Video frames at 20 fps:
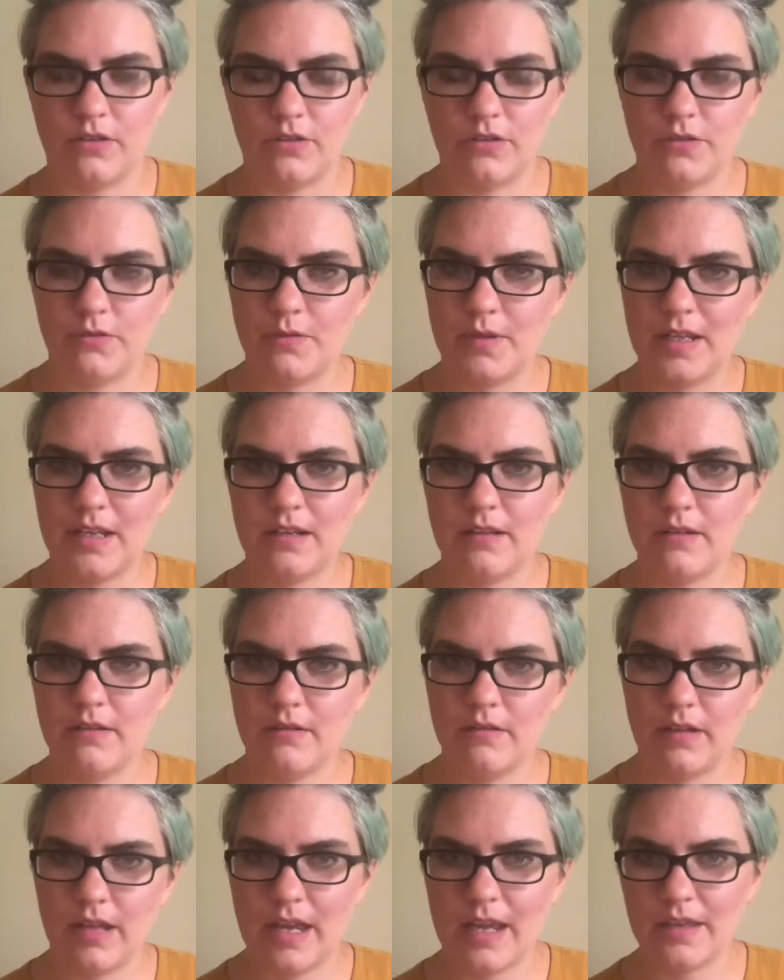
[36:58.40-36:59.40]

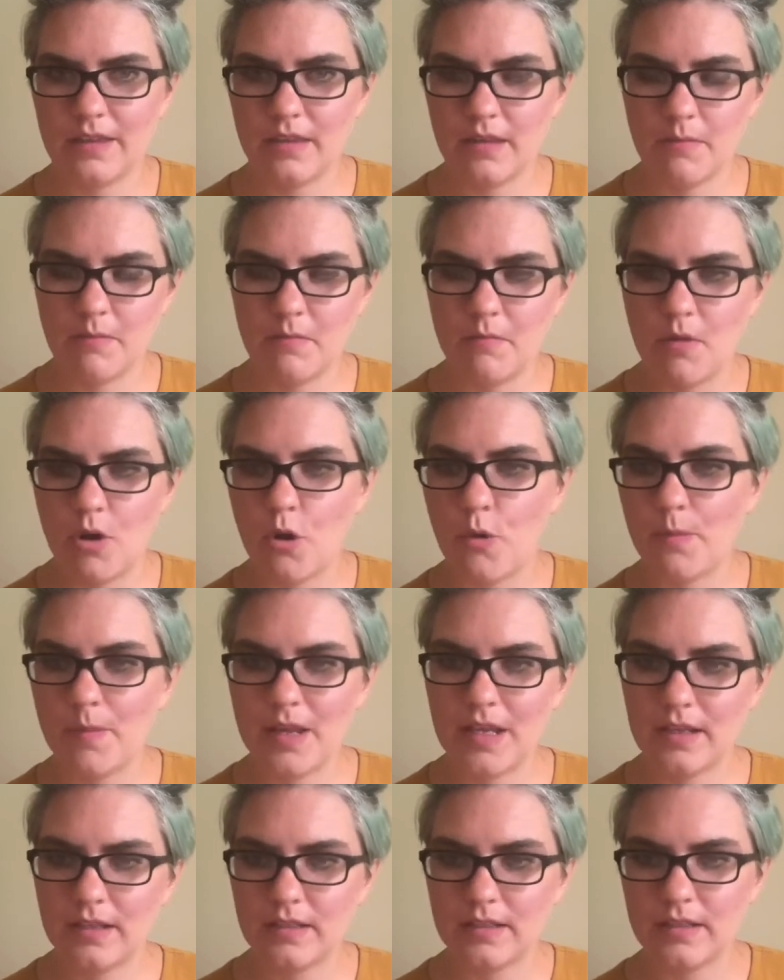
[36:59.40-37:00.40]
doing at the
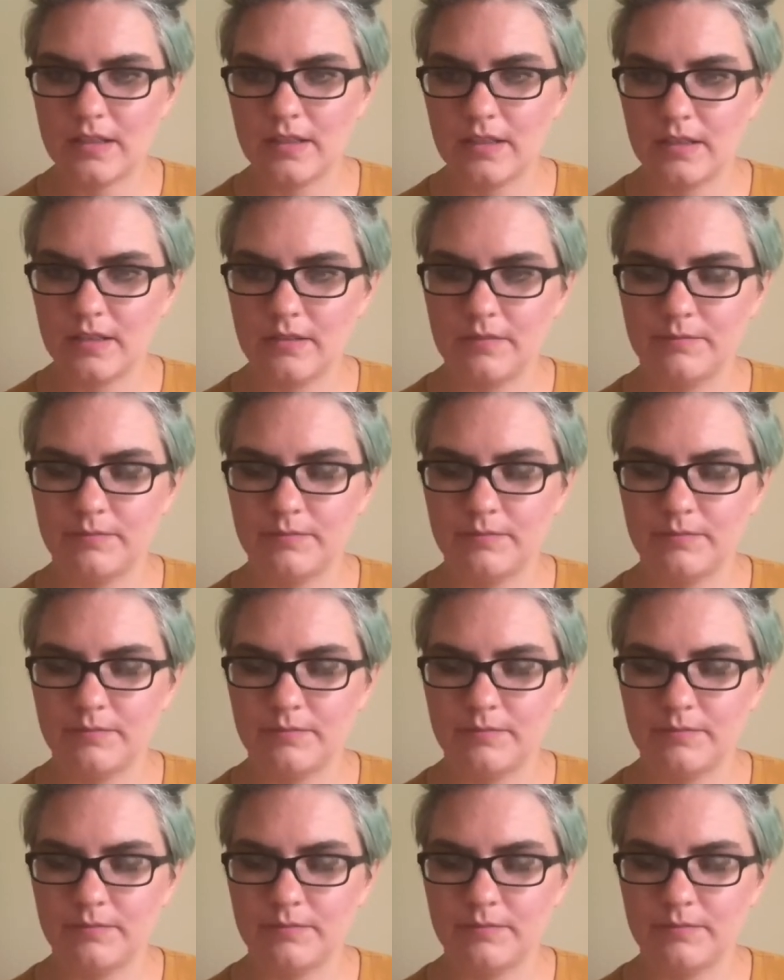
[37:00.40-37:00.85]
moment.